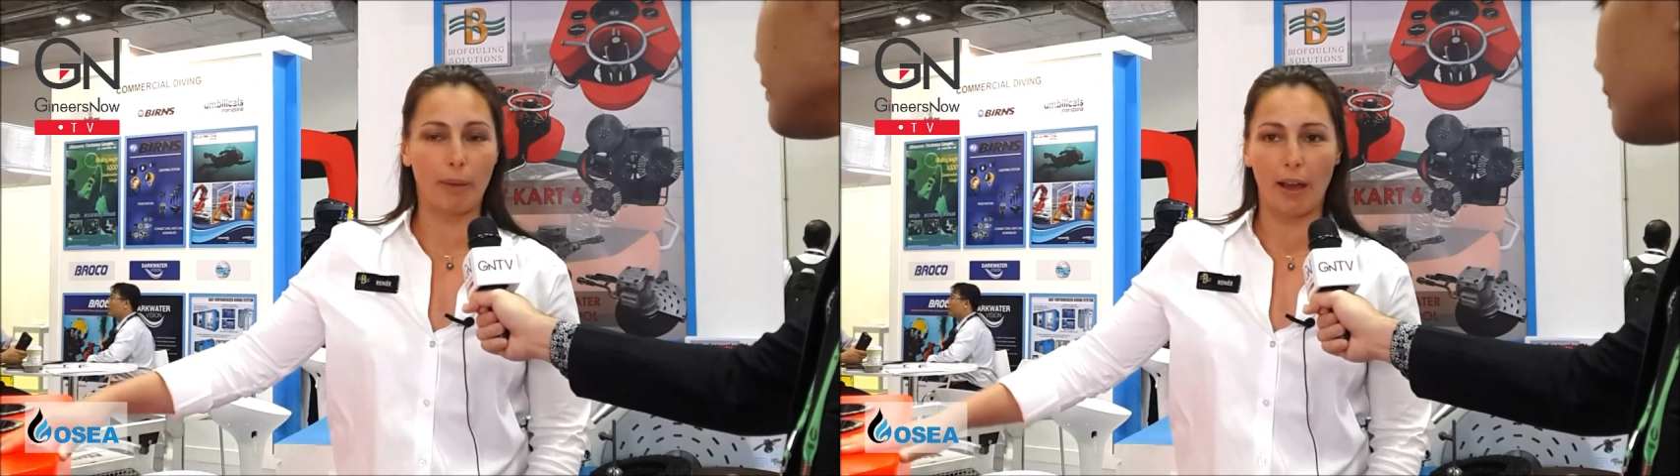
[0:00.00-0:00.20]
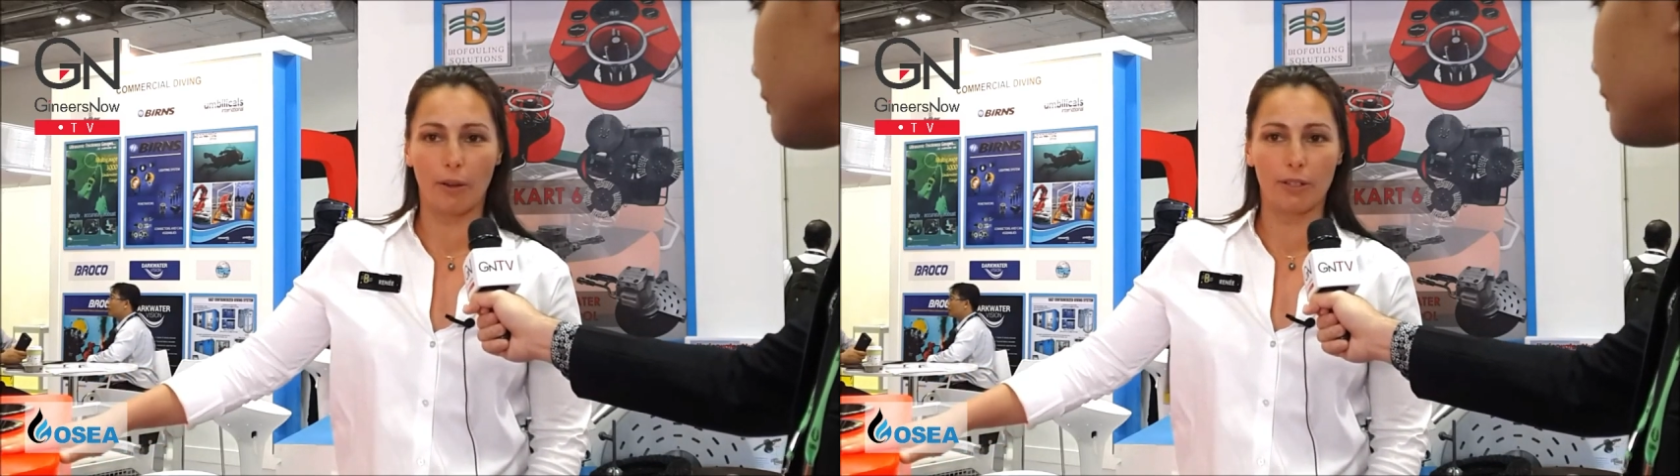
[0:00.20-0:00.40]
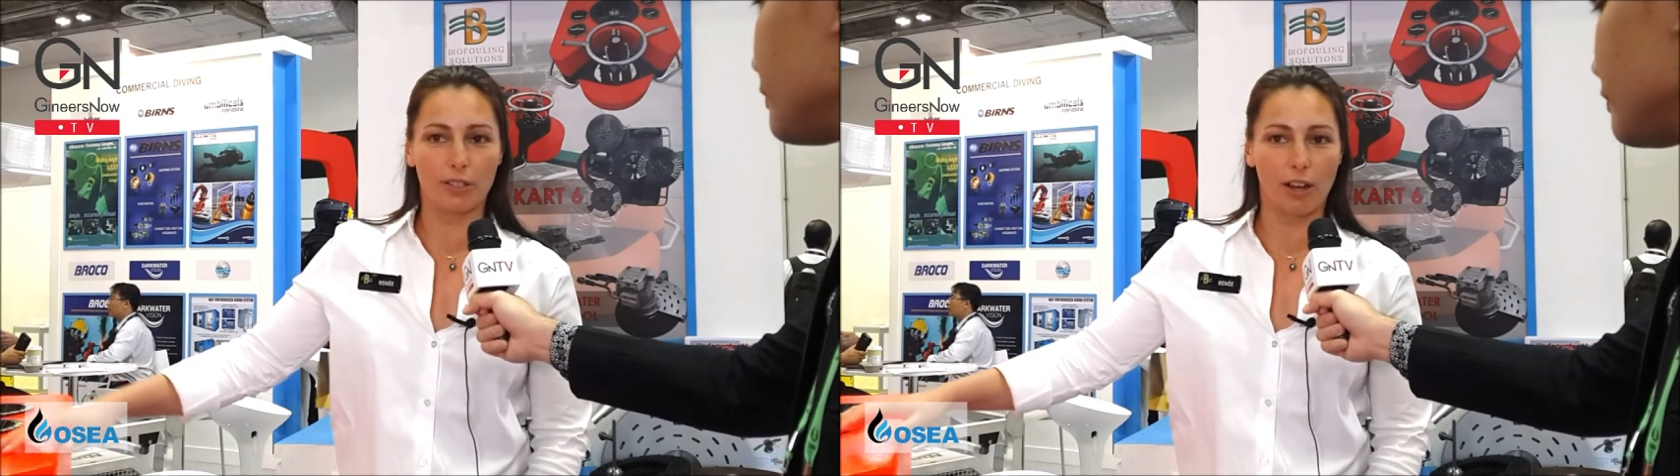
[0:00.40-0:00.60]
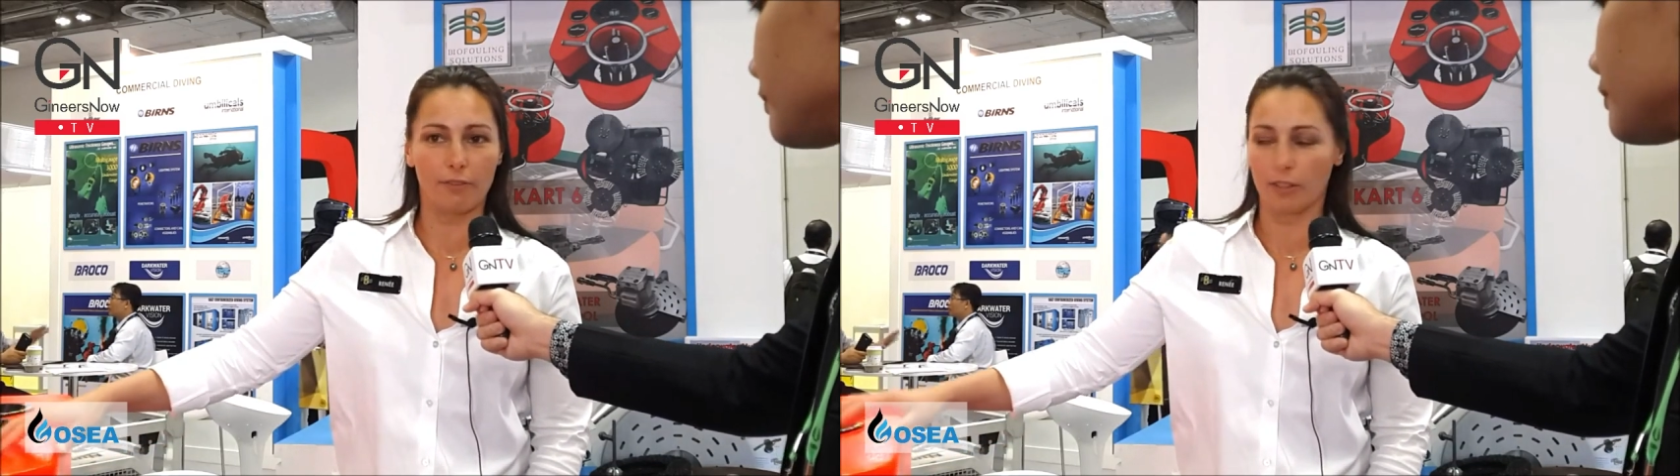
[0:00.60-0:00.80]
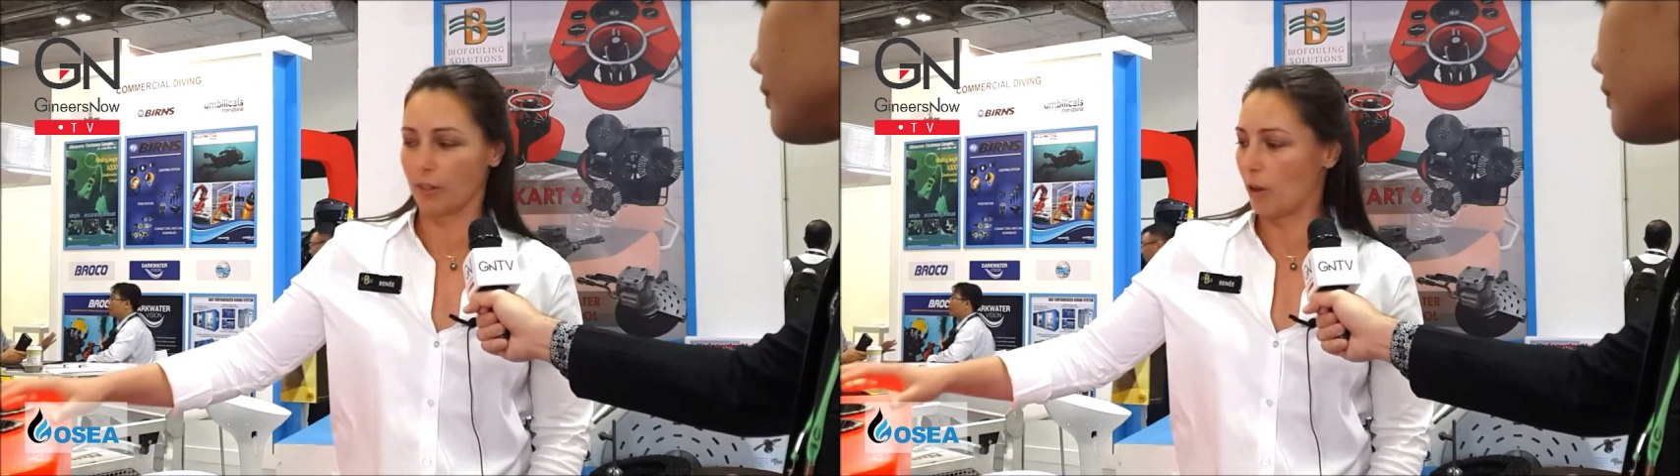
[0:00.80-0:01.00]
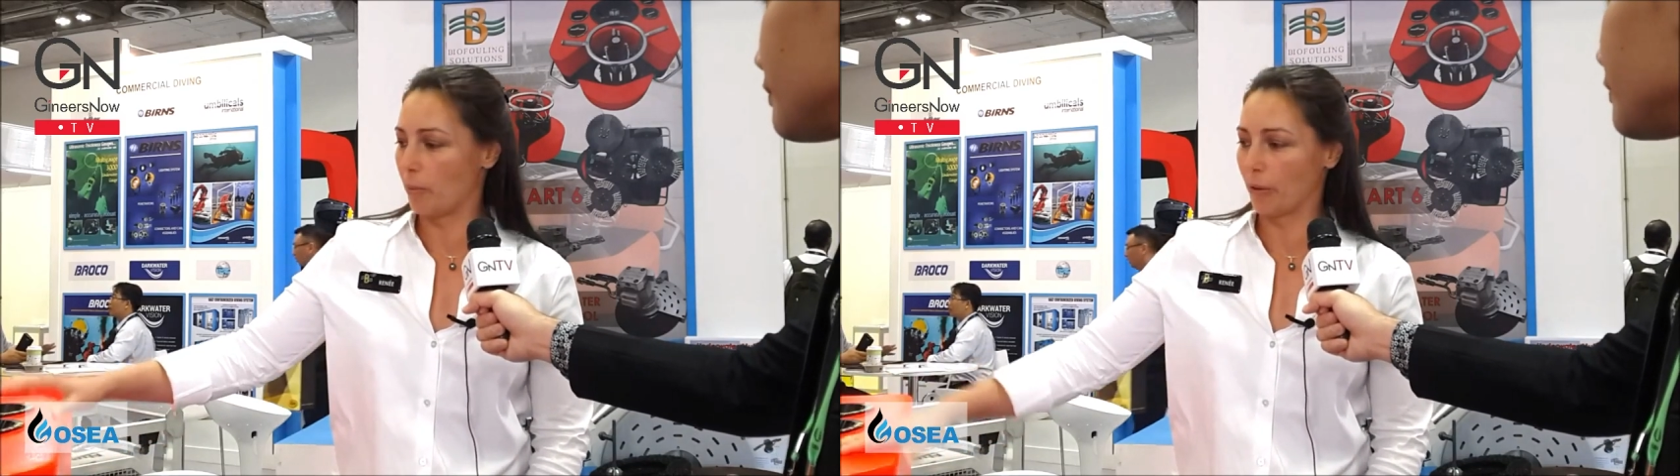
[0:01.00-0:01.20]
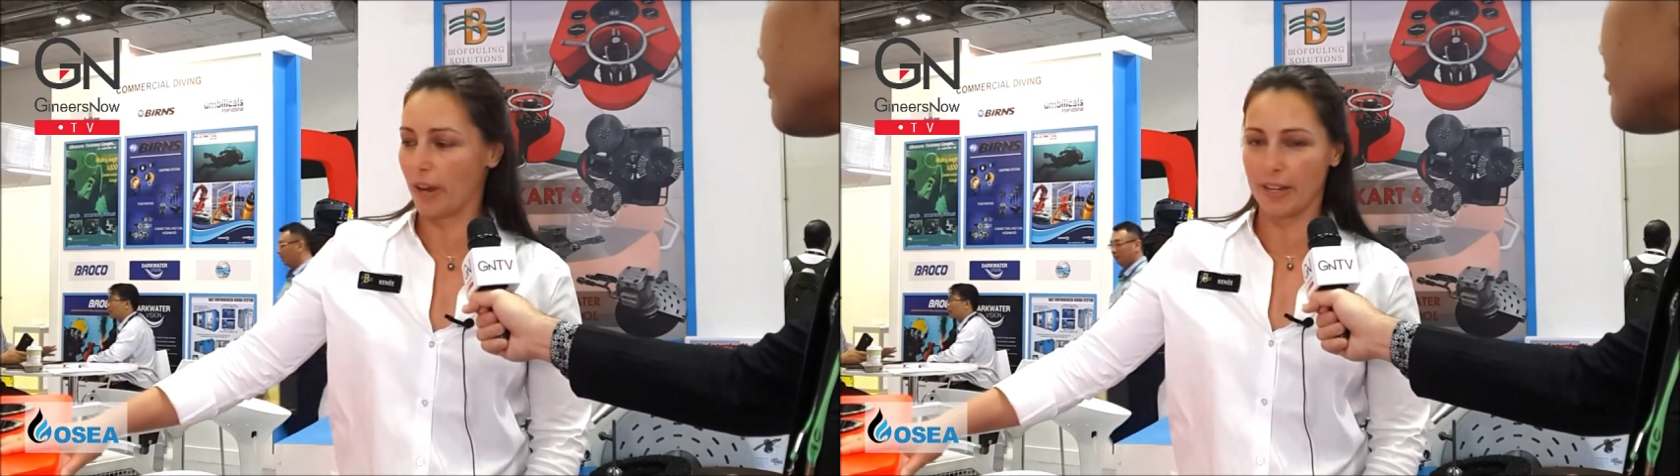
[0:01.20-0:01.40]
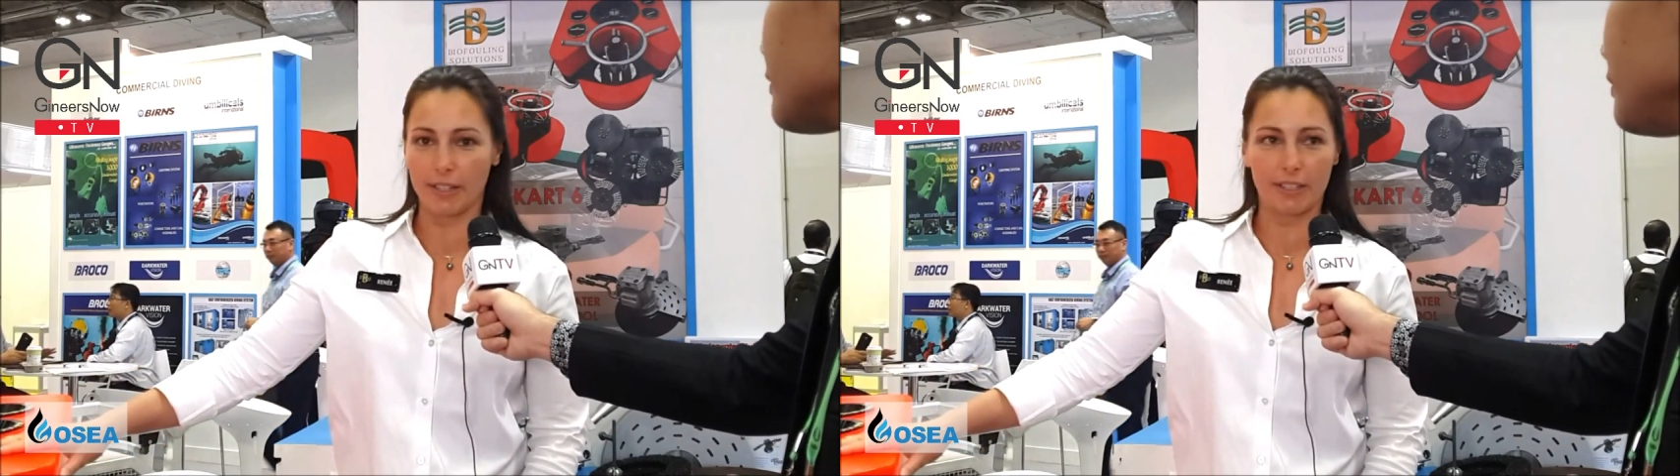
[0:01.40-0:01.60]
powered diver
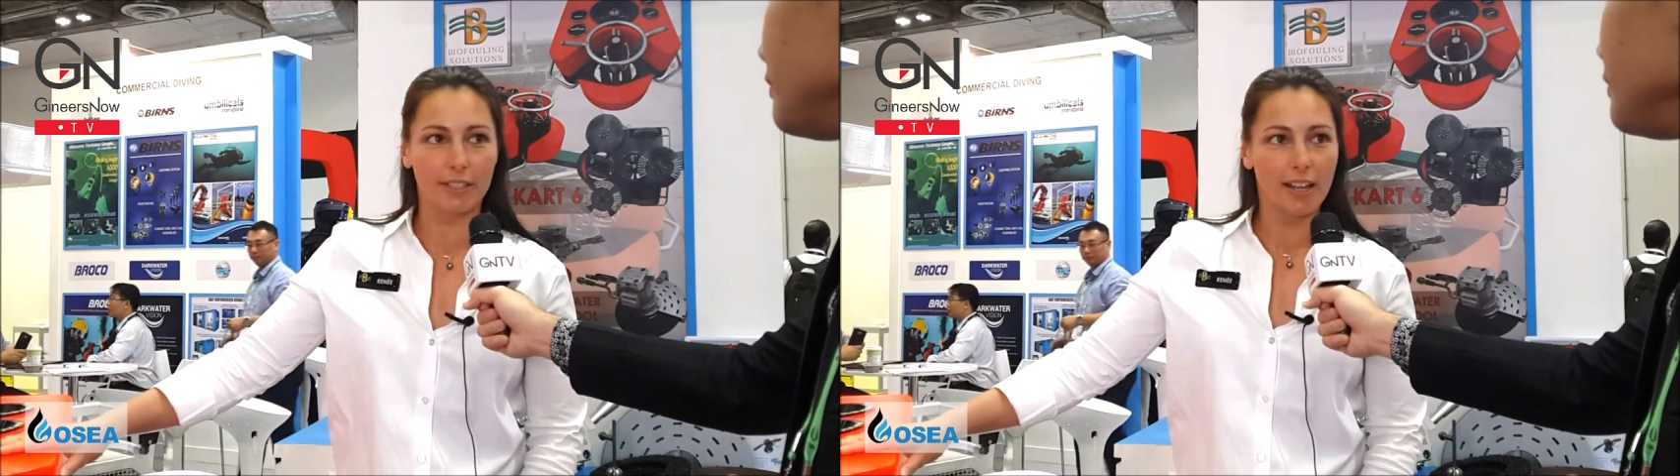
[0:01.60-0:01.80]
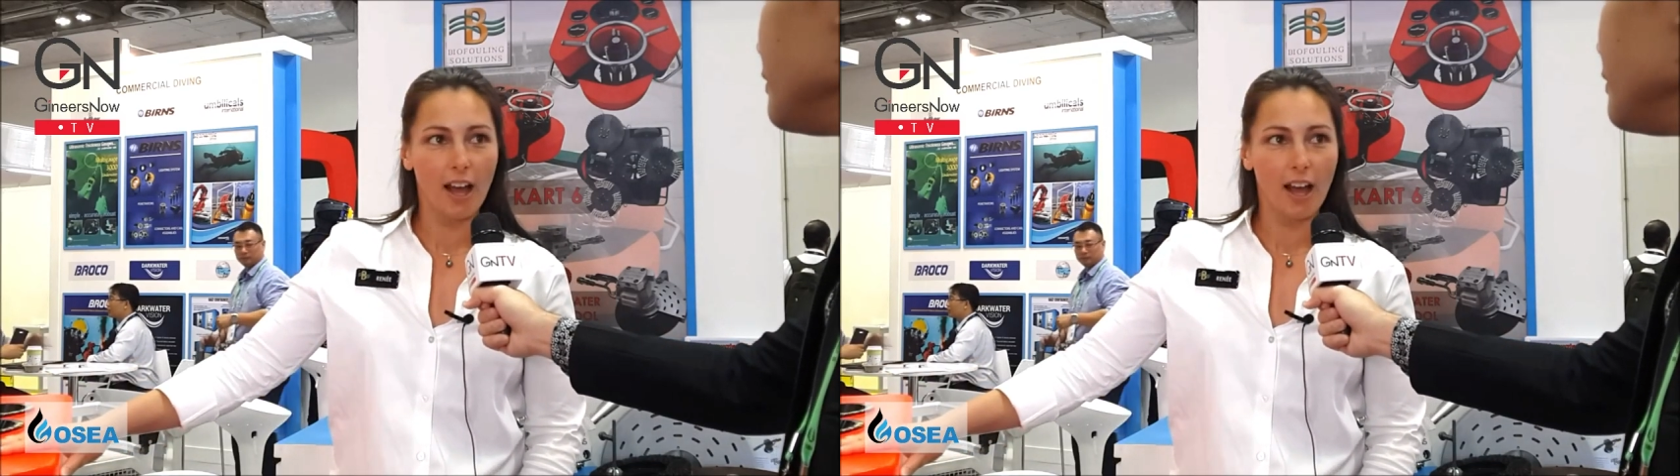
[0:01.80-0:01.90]
operated